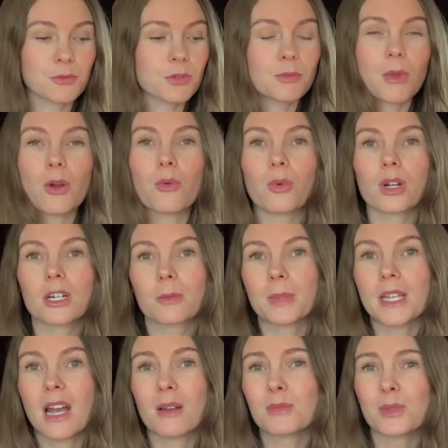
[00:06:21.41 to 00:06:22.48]
remote work
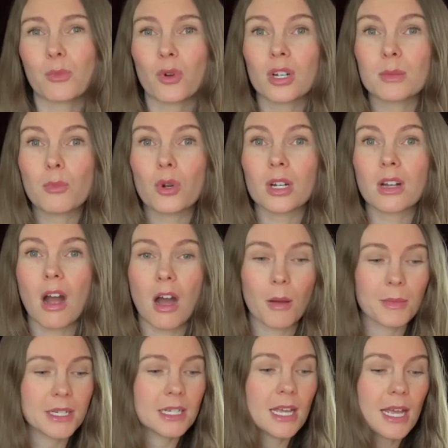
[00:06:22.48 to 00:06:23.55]
becomes more and more
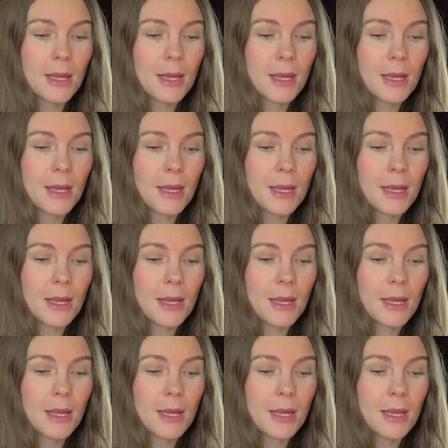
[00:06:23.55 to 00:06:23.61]
common,